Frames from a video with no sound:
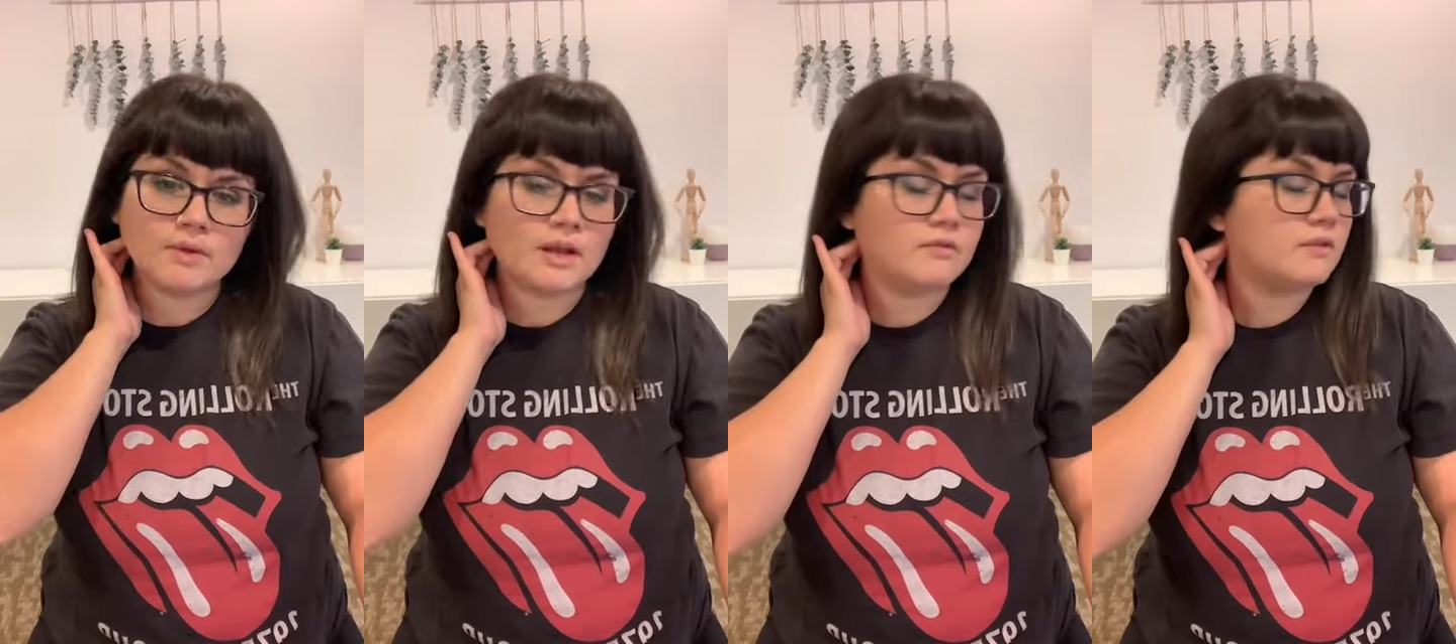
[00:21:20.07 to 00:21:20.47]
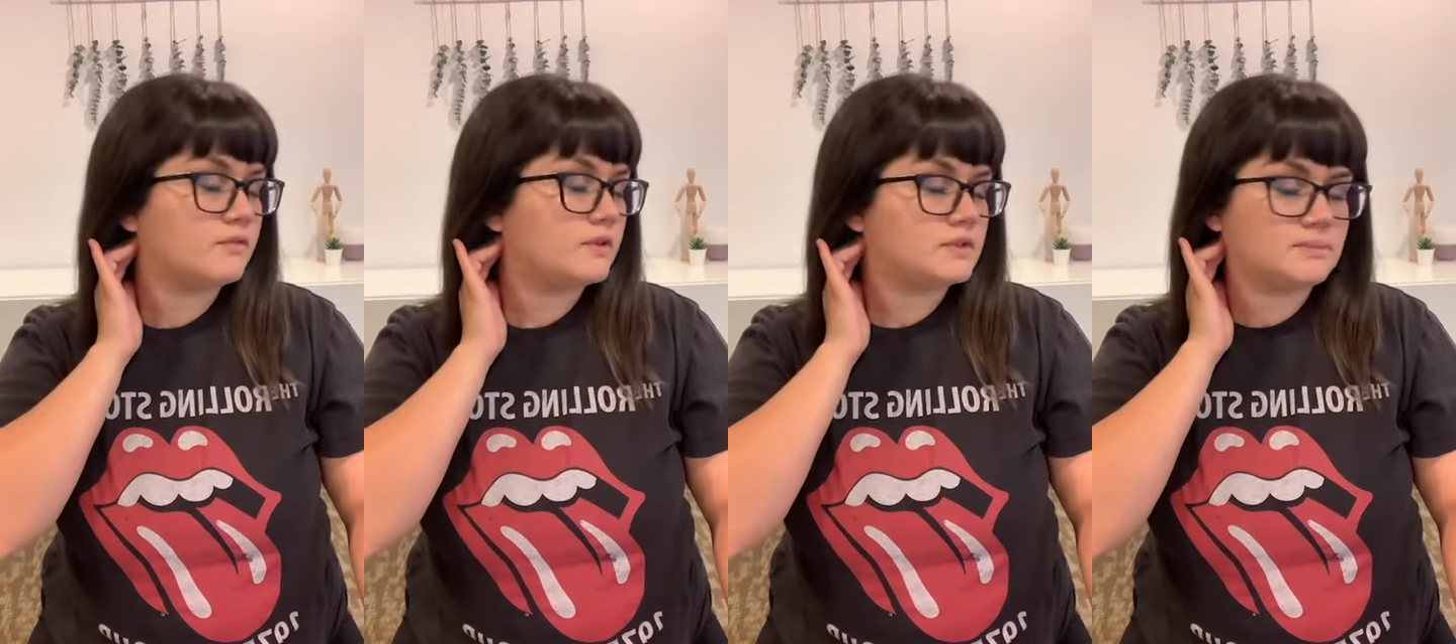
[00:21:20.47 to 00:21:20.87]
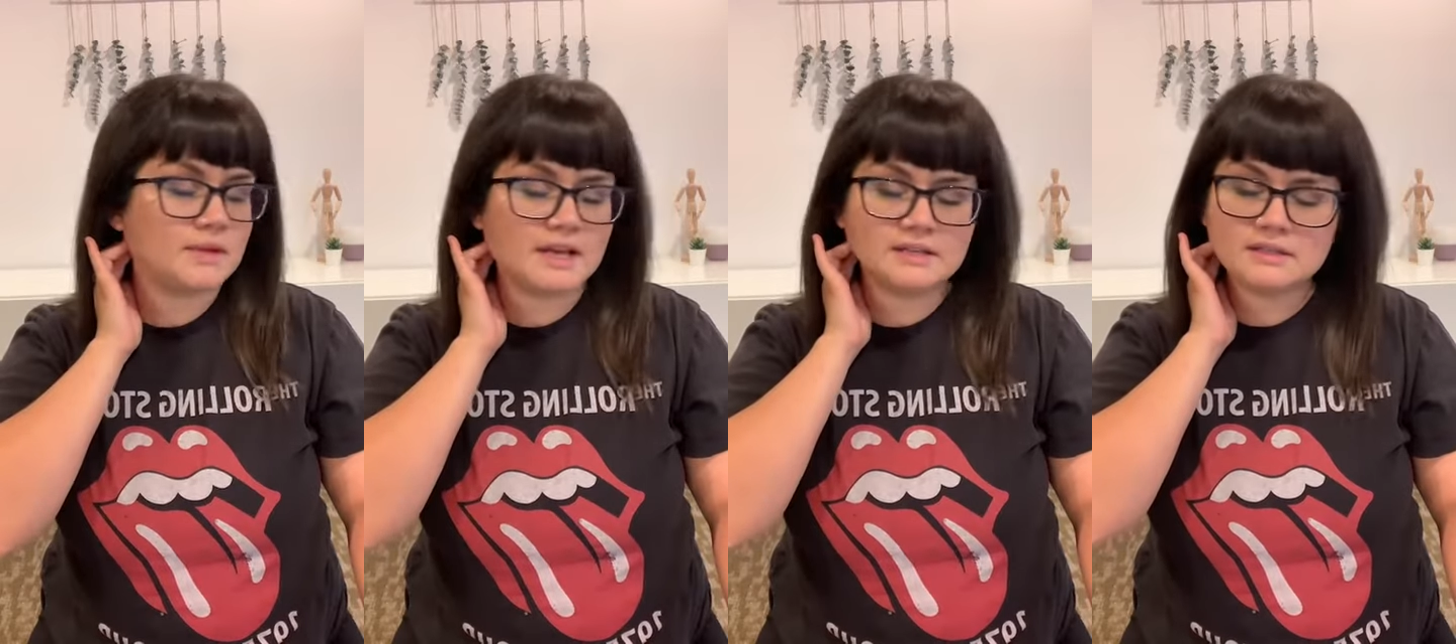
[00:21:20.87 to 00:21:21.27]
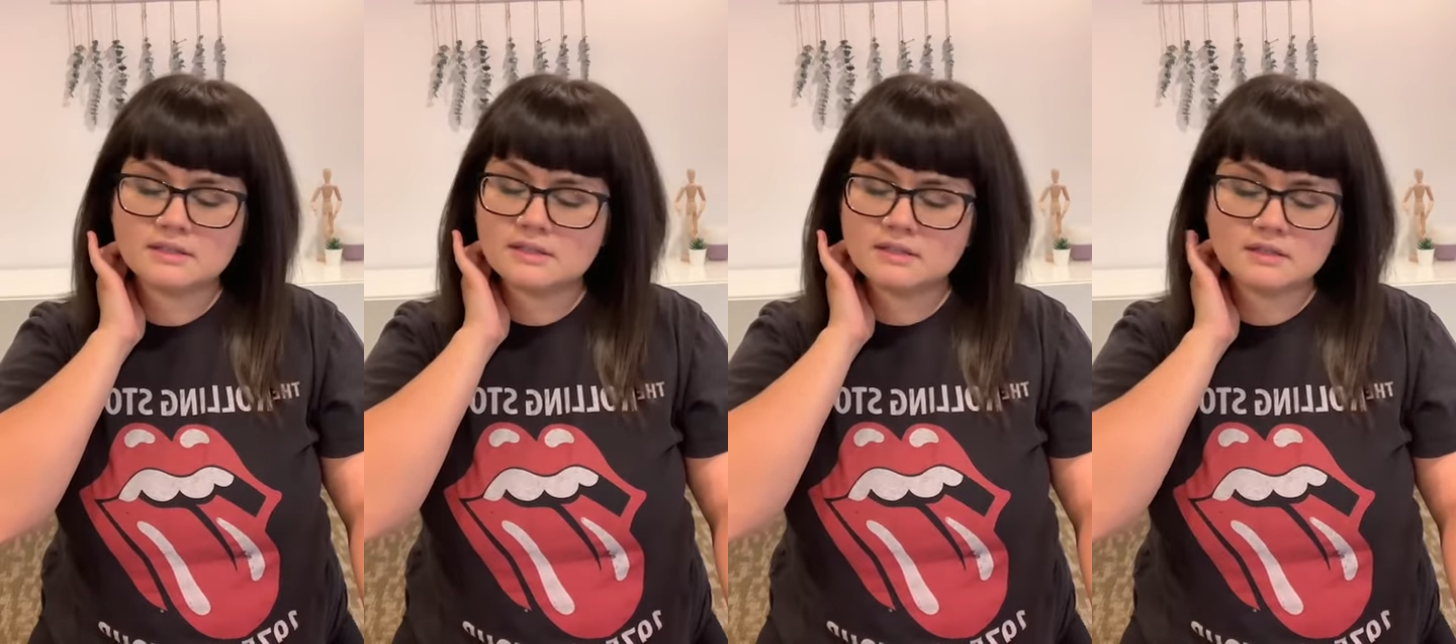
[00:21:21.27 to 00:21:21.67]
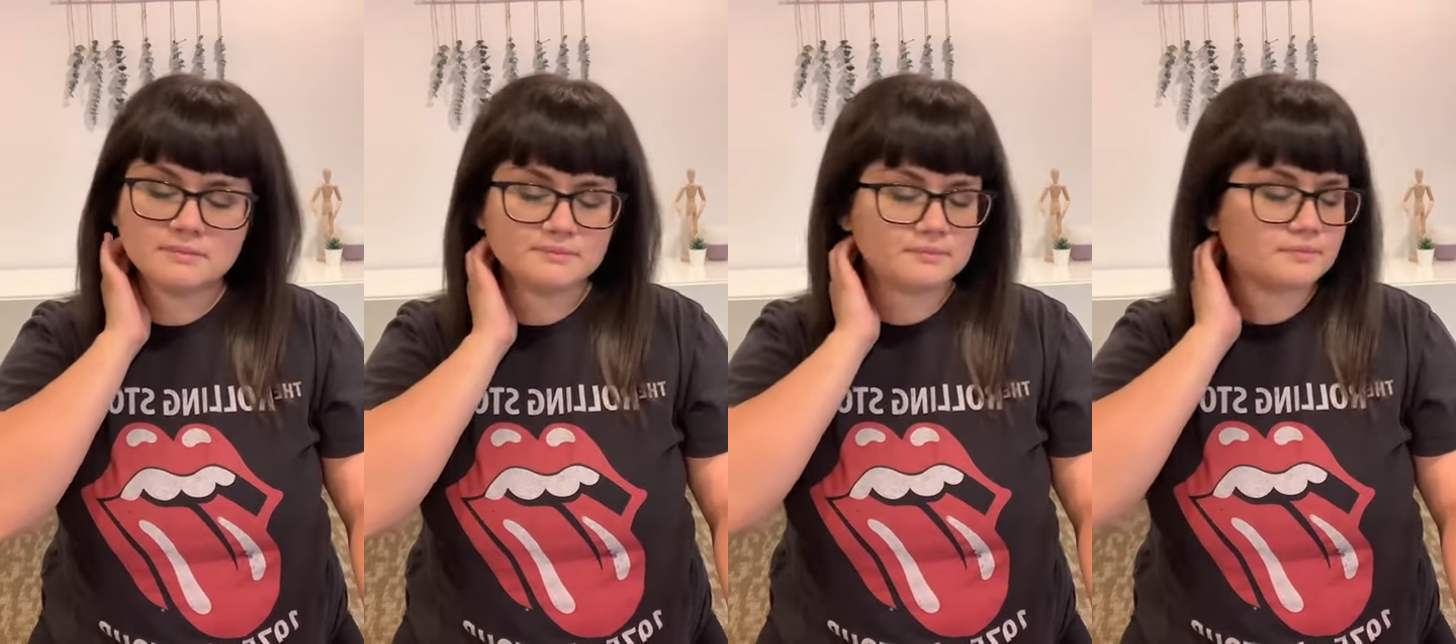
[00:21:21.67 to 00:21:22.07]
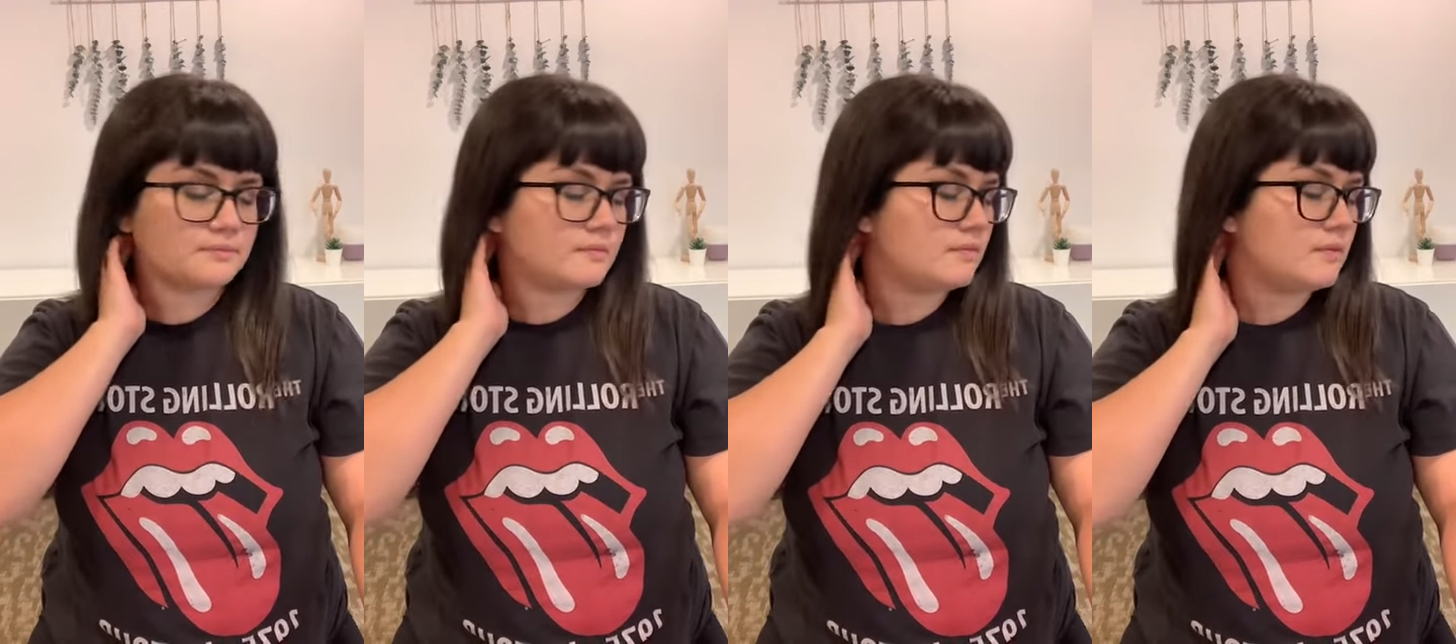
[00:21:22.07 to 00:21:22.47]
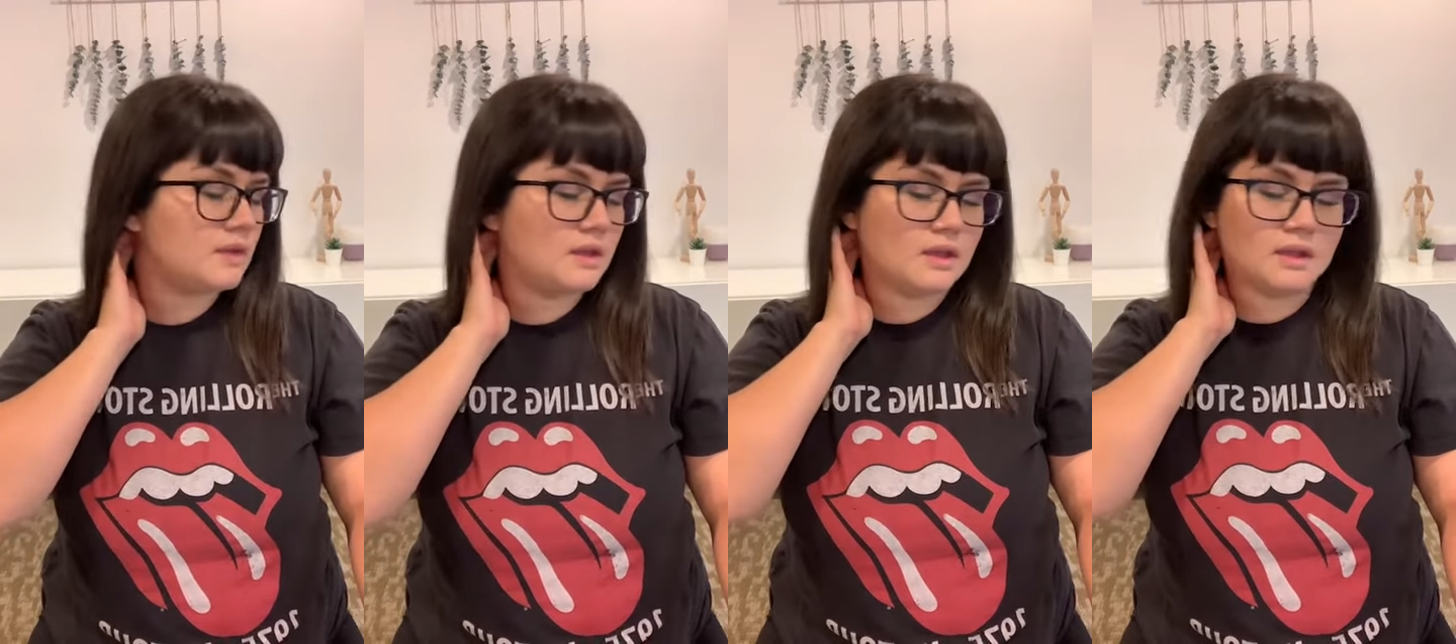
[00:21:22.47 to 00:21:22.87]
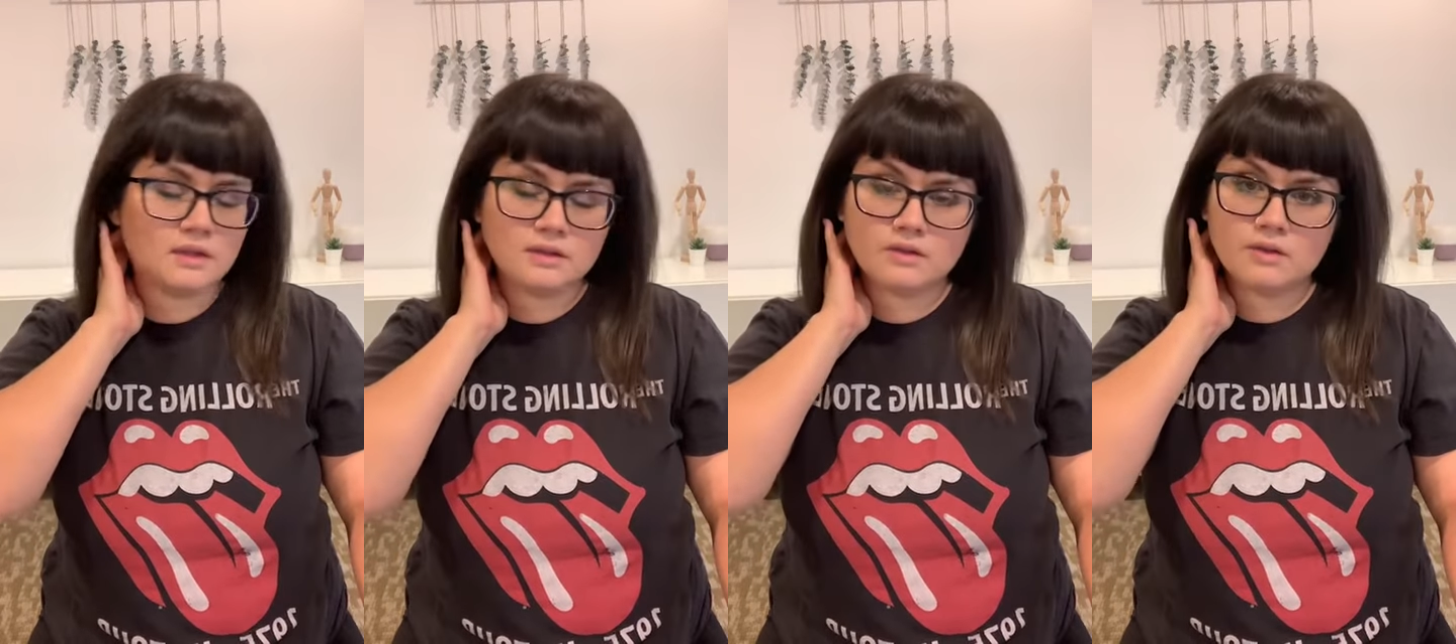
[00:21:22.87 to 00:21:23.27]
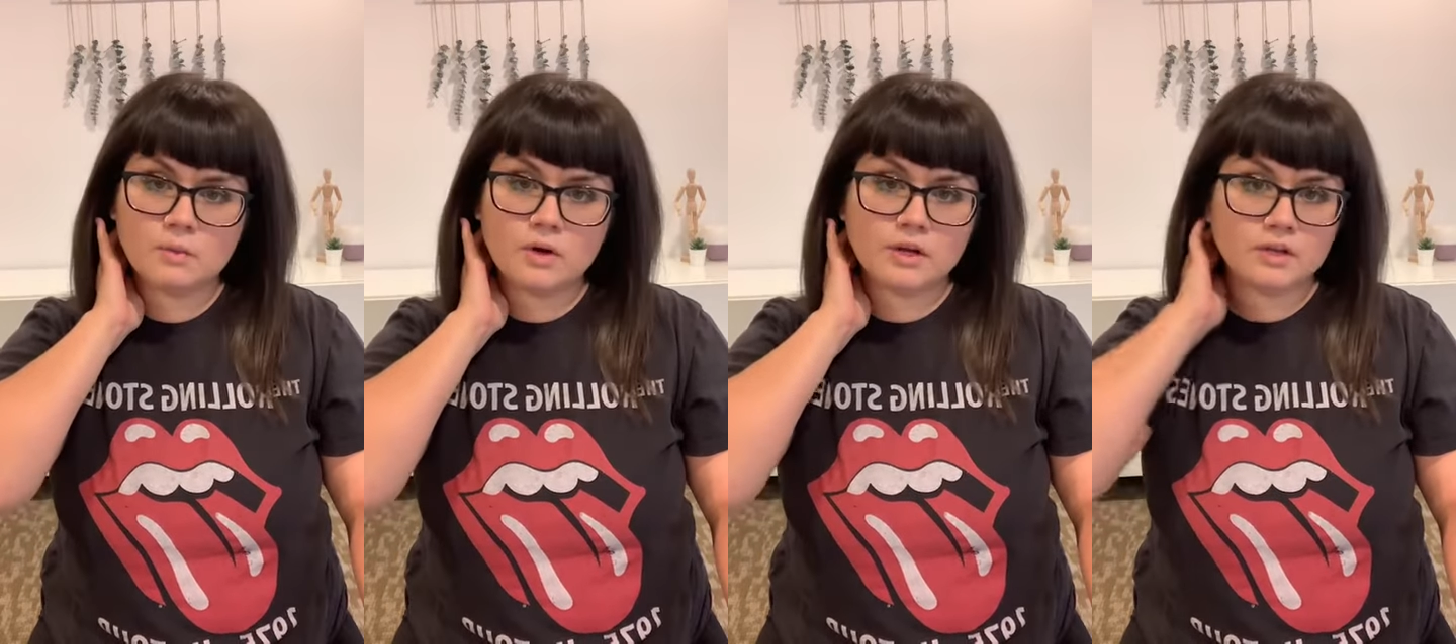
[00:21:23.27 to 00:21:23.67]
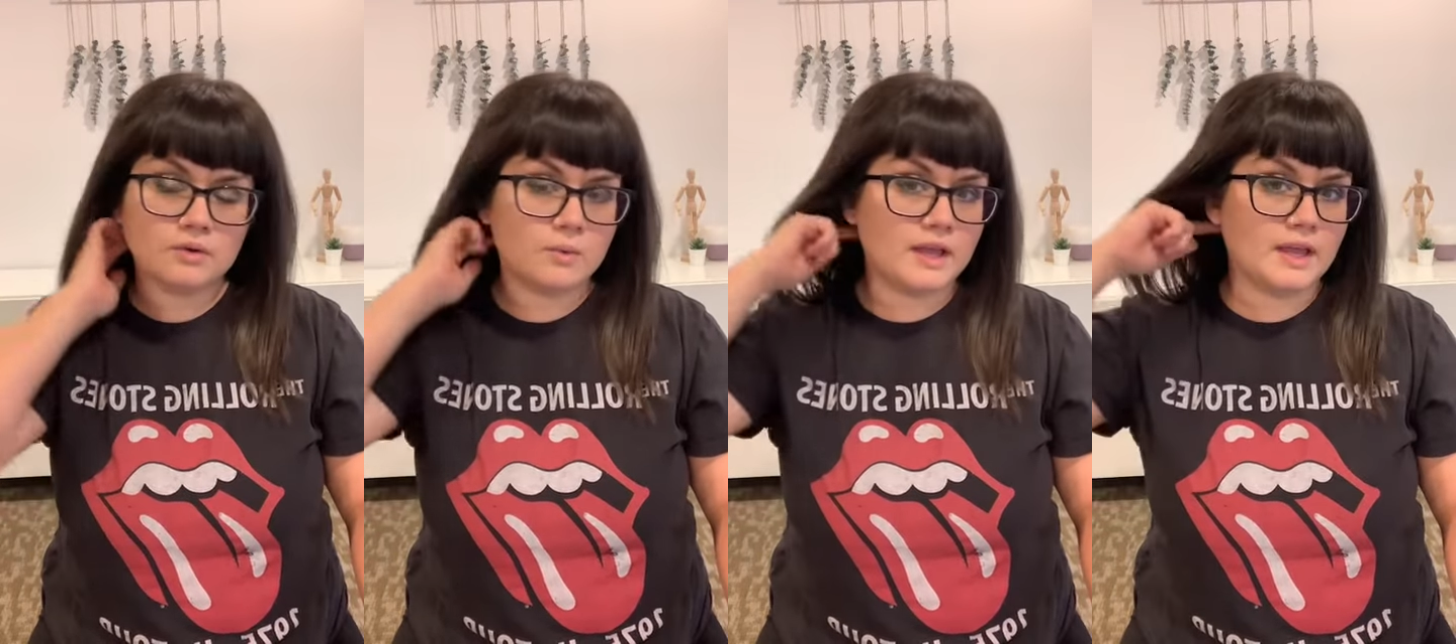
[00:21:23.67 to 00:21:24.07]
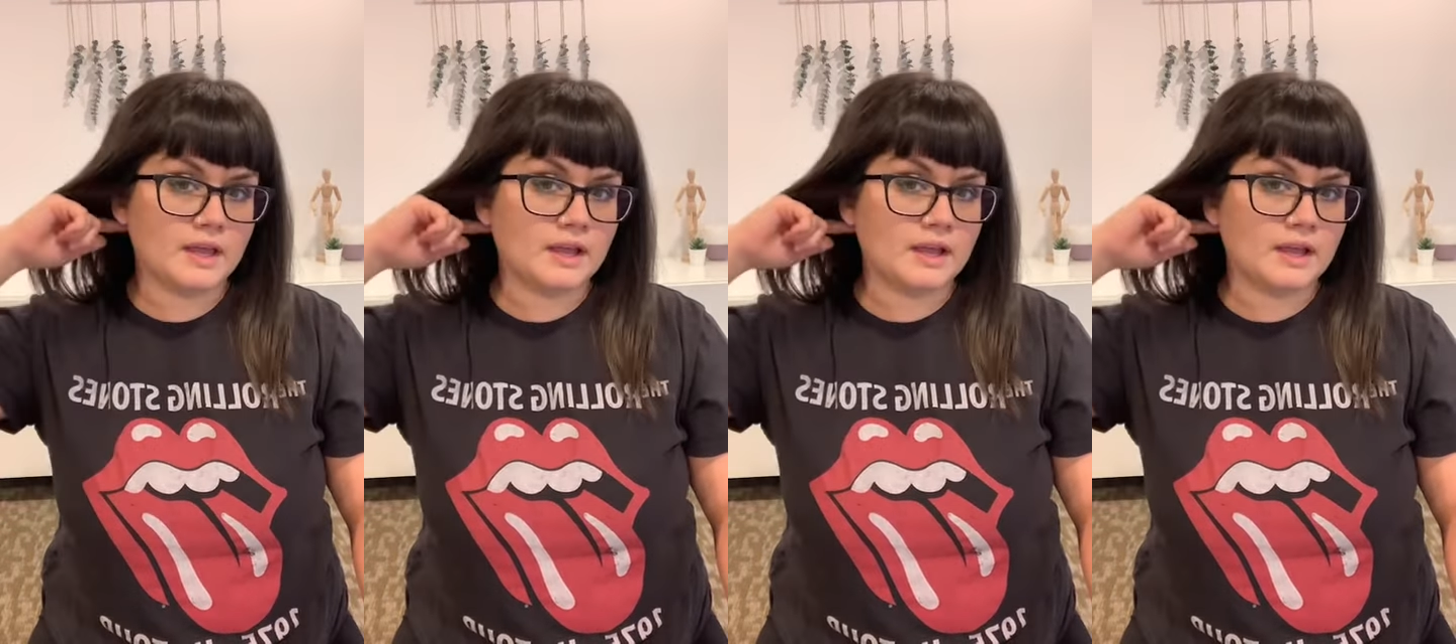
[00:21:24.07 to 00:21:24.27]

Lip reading: whatever feels best. And you can work your way